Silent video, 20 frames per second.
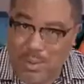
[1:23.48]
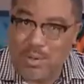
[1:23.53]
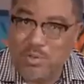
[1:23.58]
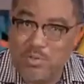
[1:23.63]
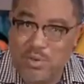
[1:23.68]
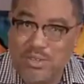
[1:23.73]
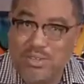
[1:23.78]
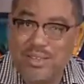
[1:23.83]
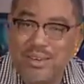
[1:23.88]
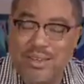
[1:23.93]
am I
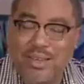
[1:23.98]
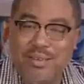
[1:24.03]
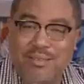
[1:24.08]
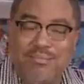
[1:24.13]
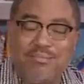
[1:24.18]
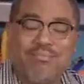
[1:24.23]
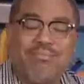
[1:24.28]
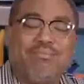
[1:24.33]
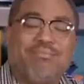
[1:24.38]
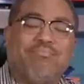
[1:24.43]
doing today?
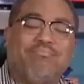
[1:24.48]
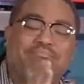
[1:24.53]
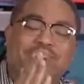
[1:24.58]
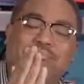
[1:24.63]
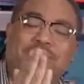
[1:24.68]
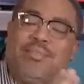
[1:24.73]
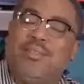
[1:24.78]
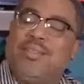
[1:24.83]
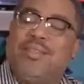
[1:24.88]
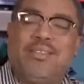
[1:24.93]

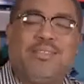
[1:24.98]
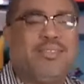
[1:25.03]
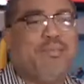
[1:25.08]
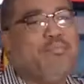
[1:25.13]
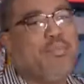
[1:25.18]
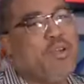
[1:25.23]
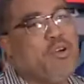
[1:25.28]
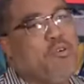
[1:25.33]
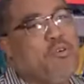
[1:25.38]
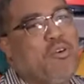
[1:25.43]

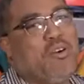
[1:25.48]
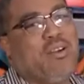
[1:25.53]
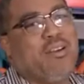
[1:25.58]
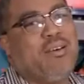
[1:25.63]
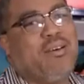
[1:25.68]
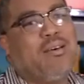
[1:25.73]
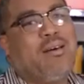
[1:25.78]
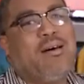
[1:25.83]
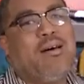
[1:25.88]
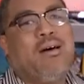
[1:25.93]
Simply
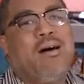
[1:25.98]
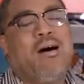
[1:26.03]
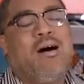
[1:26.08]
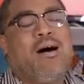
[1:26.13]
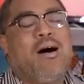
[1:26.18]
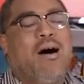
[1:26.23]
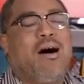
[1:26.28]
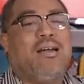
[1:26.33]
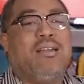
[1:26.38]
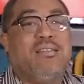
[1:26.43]
called
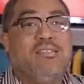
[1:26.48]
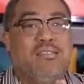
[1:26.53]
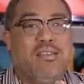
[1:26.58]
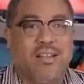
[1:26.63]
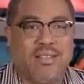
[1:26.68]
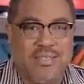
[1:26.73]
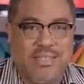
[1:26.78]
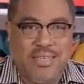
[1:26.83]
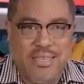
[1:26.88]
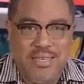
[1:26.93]
a
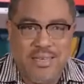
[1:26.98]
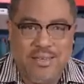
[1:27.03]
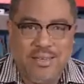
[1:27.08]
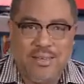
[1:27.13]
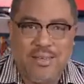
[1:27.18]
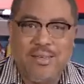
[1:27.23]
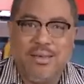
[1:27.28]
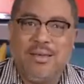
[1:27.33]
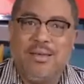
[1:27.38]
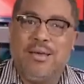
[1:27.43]
nutty
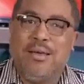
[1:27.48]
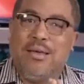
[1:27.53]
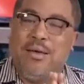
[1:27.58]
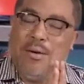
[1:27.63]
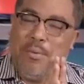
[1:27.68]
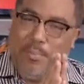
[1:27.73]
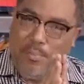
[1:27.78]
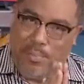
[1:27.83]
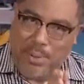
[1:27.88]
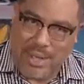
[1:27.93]

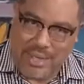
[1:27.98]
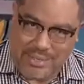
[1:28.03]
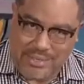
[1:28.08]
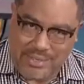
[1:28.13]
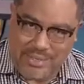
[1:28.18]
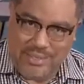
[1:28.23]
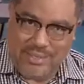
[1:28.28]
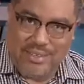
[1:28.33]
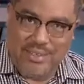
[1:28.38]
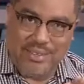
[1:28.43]

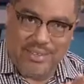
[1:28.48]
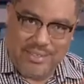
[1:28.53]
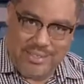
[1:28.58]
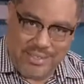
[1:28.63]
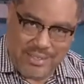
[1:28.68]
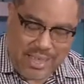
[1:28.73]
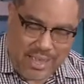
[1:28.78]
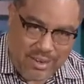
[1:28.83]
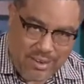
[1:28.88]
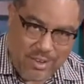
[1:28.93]
pasta
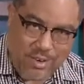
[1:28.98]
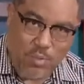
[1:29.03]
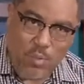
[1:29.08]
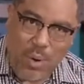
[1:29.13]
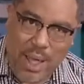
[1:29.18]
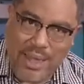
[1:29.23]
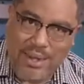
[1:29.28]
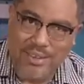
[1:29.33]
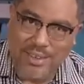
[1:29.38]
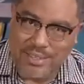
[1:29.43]
salad.
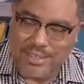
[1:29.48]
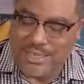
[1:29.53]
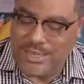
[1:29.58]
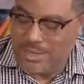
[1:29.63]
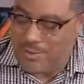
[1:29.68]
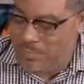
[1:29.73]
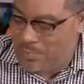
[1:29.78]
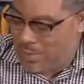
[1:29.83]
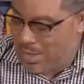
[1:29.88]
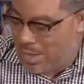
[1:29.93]
Why
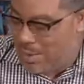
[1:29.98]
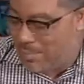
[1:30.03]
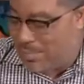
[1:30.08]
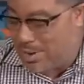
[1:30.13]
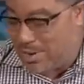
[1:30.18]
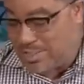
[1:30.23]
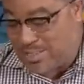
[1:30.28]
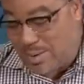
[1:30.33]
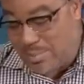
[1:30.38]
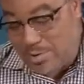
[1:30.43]
nutty?
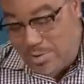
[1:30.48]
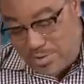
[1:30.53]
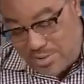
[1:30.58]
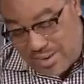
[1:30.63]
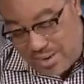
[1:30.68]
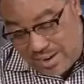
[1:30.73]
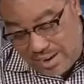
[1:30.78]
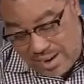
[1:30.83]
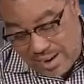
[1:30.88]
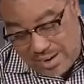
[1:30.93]
Because I'm
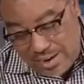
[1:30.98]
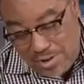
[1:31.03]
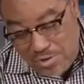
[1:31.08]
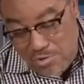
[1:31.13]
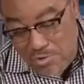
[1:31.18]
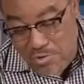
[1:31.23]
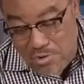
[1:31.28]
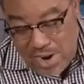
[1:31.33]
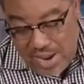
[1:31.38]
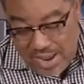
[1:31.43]
using an
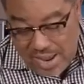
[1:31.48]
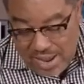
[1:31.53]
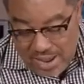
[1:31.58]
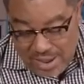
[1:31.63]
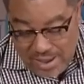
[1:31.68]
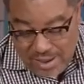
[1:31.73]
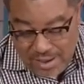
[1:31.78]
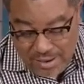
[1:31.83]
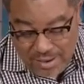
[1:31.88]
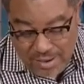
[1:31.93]
array
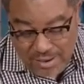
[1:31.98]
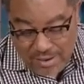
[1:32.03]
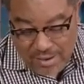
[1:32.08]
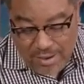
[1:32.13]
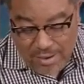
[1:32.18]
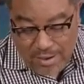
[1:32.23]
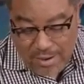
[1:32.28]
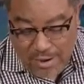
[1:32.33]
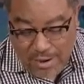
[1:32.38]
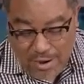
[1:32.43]

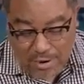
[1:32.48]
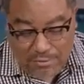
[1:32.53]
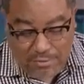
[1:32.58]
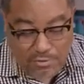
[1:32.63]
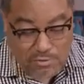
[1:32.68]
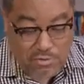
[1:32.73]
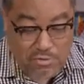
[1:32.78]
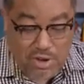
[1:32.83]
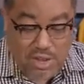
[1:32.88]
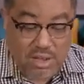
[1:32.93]
of
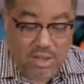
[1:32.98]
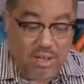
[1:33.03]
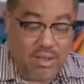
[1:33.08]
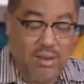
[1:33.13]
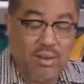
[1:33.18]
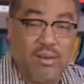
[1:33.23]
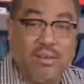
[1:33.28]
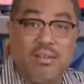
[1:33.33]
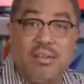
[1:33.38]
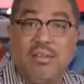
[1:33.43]

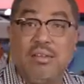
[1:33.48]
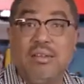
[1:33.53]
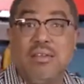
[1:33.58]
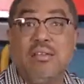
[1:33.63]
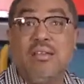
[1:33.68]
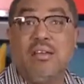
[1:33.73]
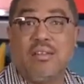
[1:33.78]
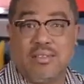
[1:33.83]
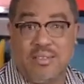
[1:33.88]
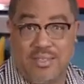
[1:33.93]
Regal
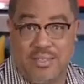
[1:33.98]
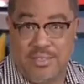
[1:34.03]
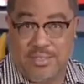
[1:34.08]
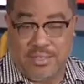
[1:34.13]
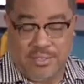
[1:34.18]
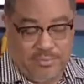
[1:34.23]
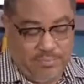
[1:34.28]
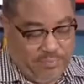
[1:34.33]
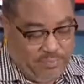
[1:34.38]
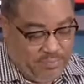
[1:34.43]

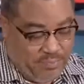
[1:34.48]
nuts.